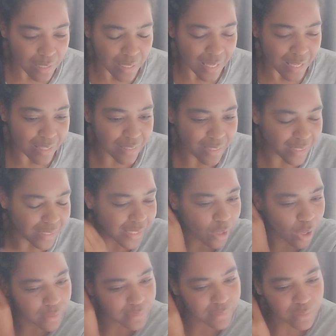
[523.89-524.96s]
And then he
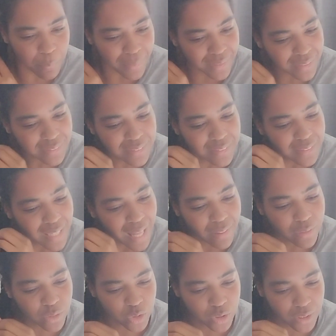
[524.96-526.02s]
also made this
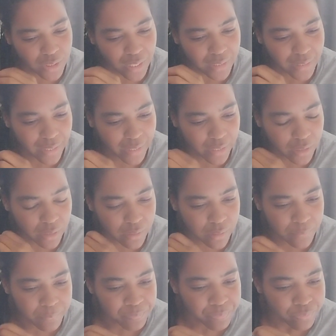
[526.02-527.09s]
analogy that, like,
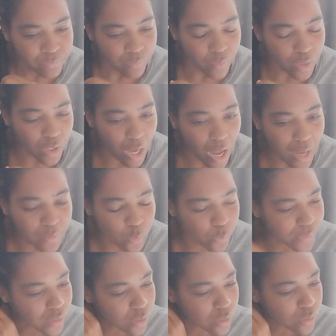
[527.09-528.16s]
God
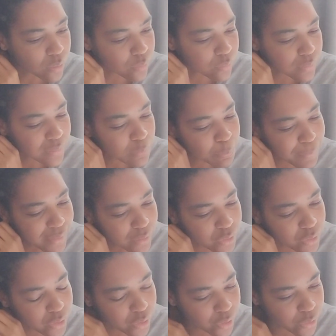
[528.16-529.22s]
will speak
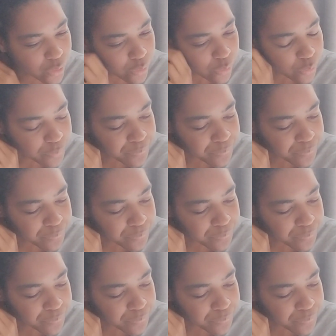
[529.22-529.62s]
to you